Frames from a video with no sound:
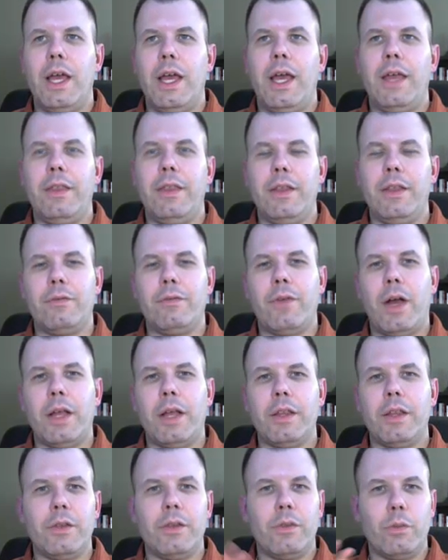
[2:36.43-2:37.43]
And then
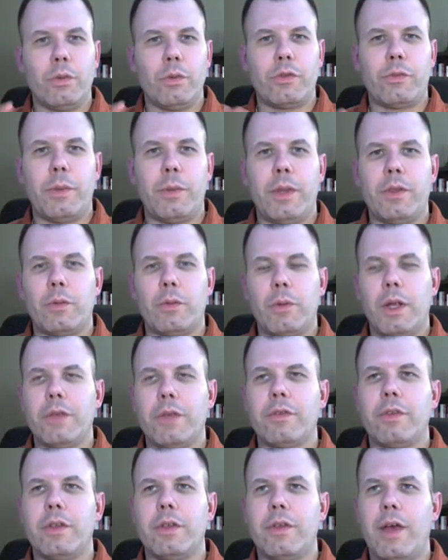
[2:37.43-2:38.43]
finally, we'll spend the
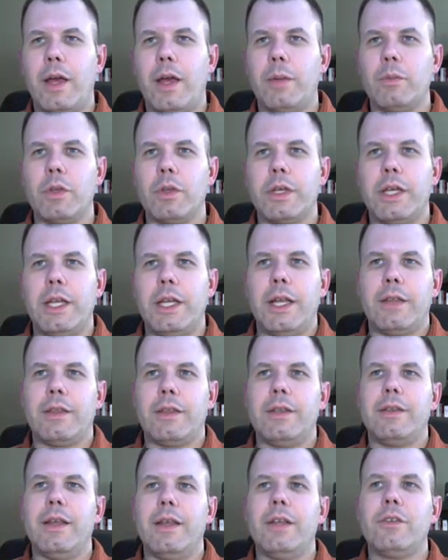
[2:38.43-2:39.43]
rest of the time looking at the
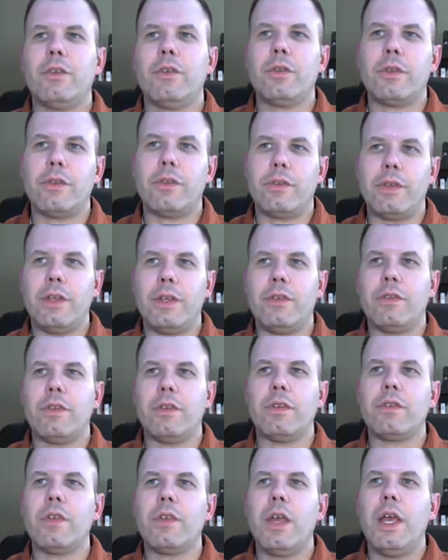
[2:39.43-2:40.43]
dental
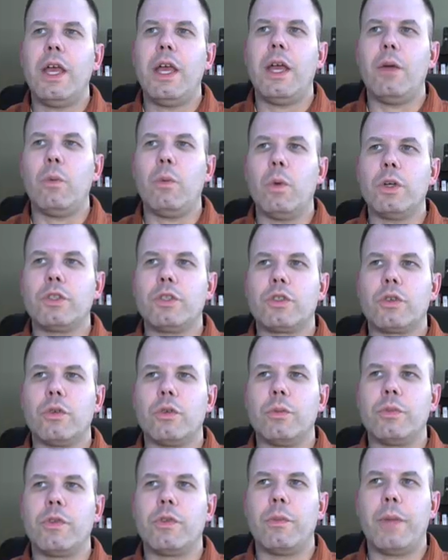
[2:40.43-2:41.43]
diseases and which
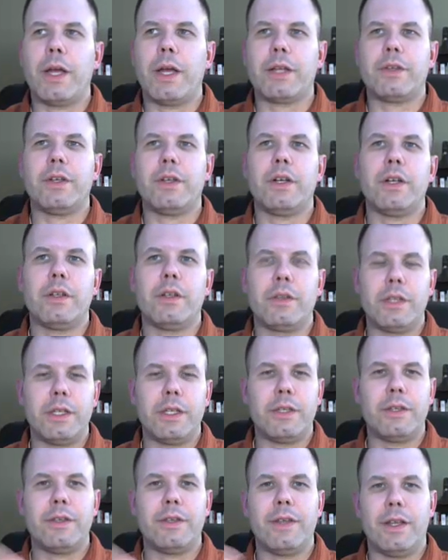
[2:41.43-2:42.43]
groups of bacteria lead
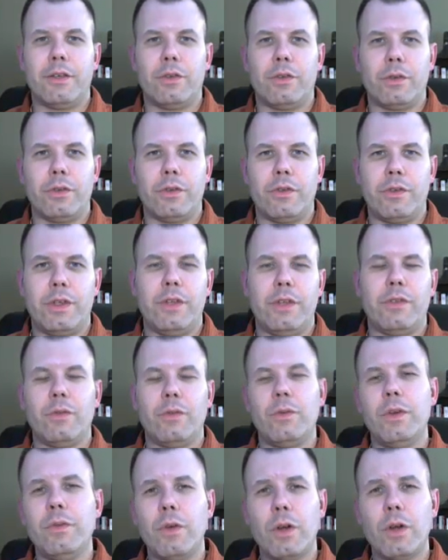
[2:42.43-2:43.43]
to dental disease. And
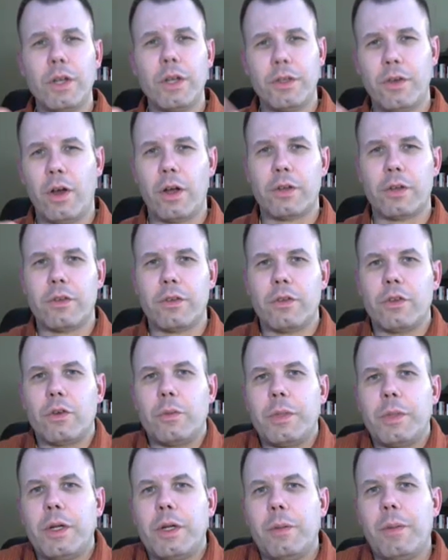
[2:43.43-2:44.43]
we've already talked a little
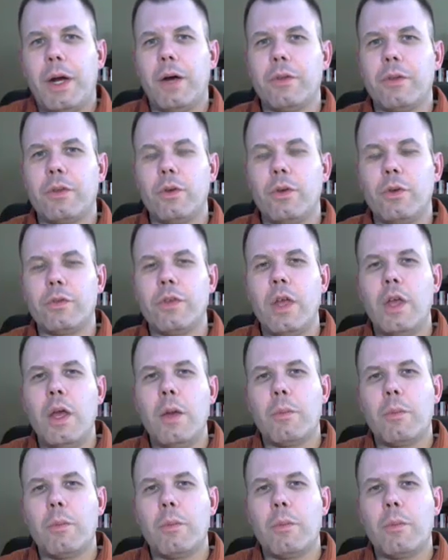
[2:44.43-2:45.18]
bit about those.